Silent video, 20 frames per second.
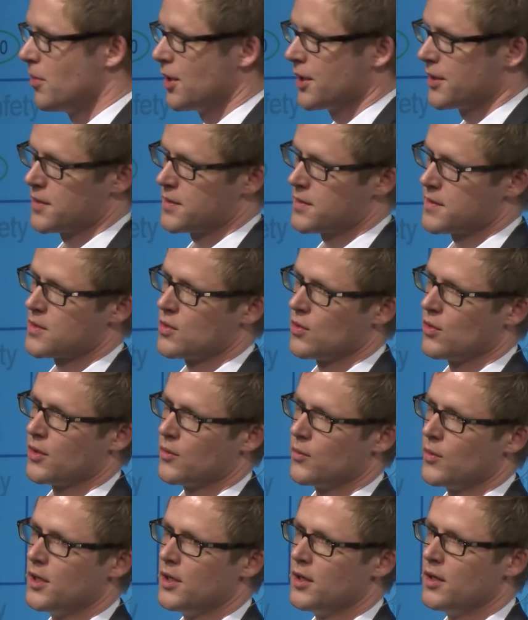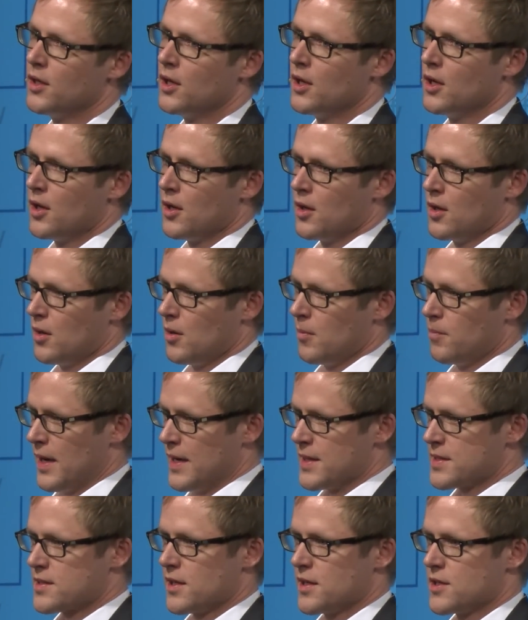but it's going really
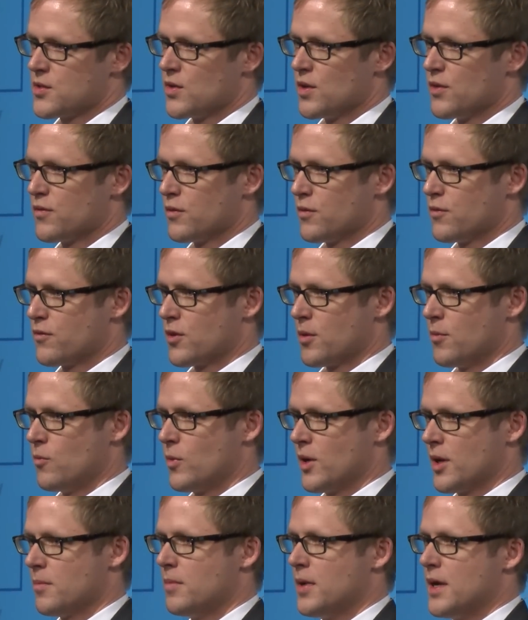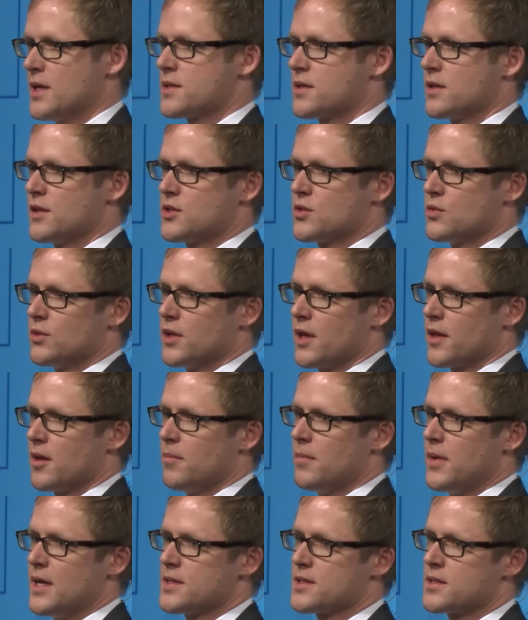baseline-driven from one baseline to another
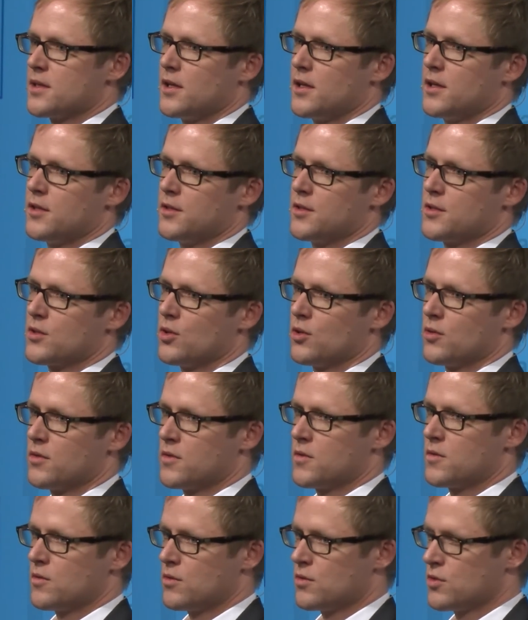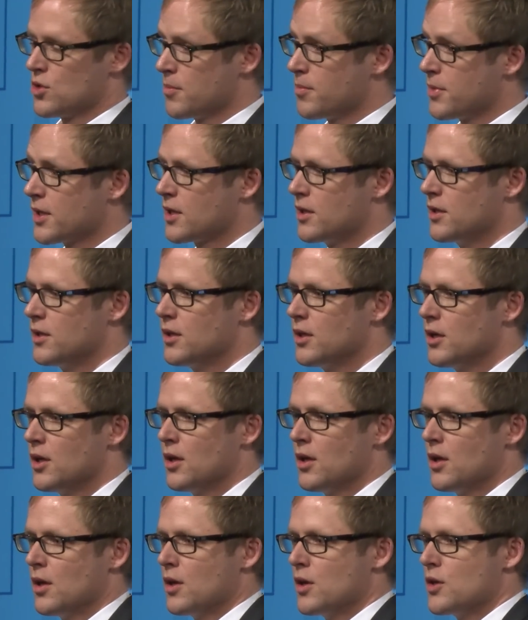baseline, and it could typically
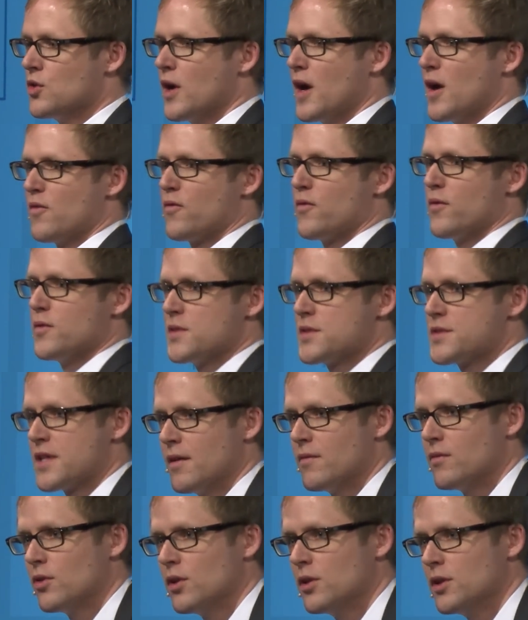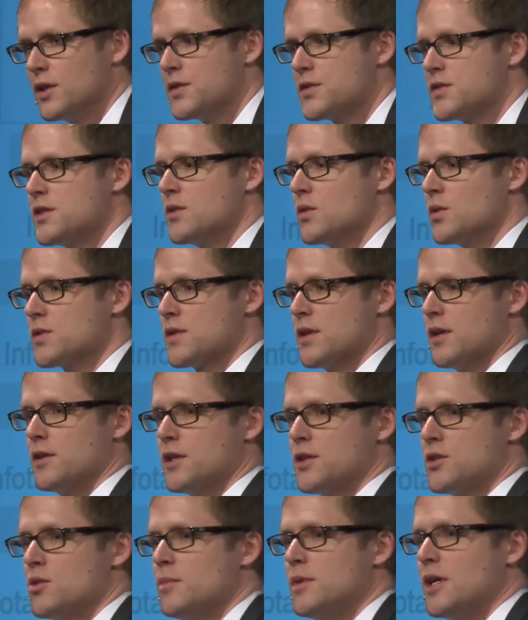you have several ECUs that
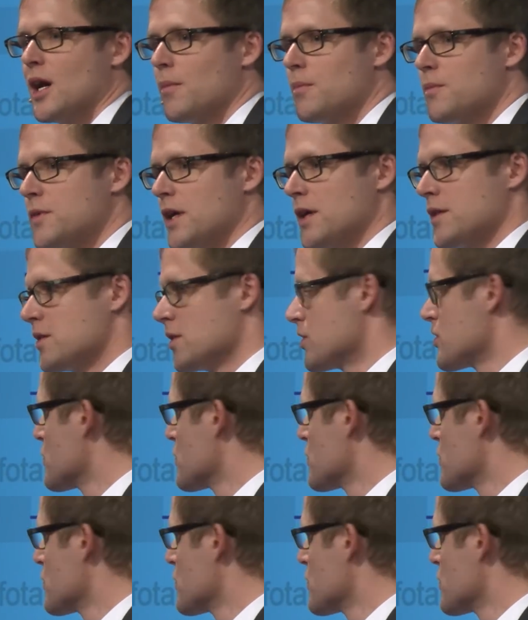need to be updated